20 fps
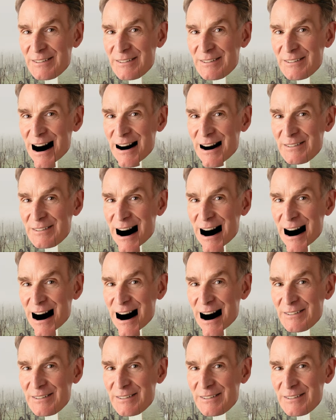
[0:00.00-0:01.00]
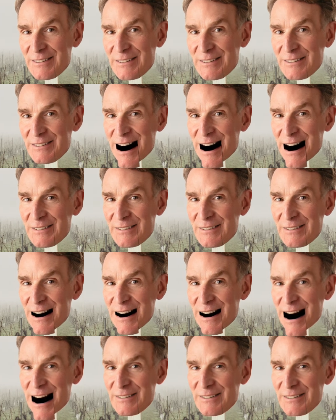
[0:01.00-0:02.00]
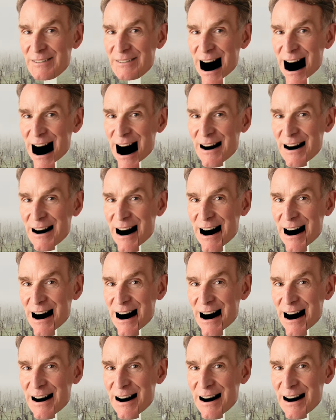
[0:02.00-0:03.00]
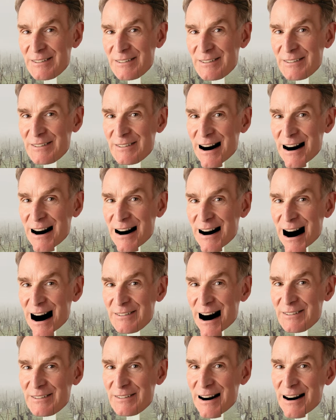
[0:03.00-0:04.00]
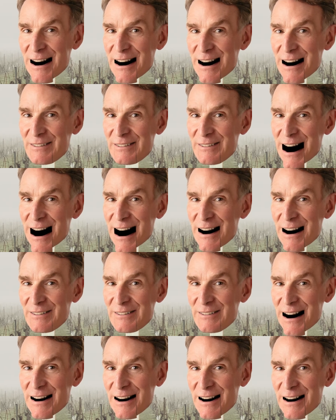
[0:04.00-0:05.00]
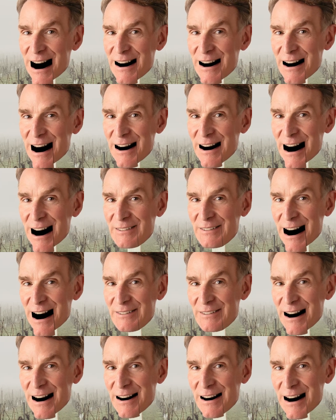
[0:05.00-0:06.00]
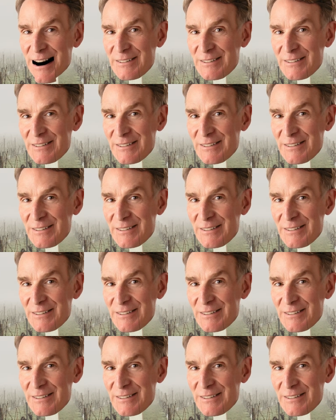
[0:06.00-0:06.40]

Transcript: That's wrong. And so to pass laws based on that belief is inconsistent with nature.